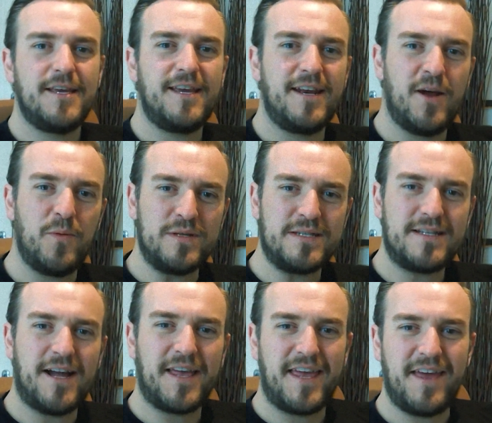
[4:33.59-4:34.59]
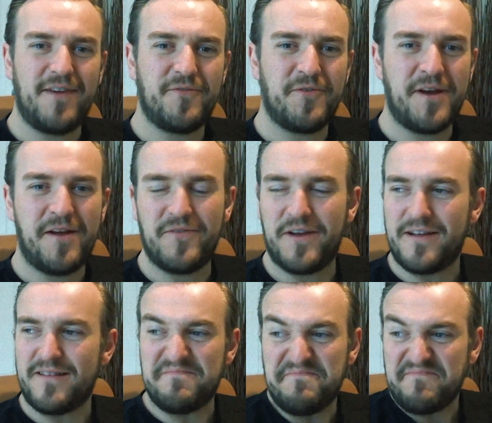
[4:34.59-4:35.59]
we're stuck here for another
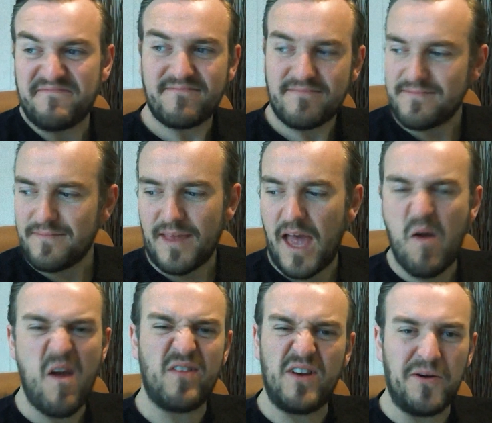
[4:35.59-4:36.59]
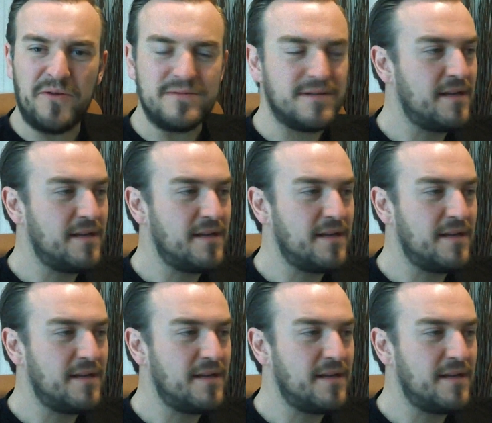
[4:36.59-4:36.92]
however long.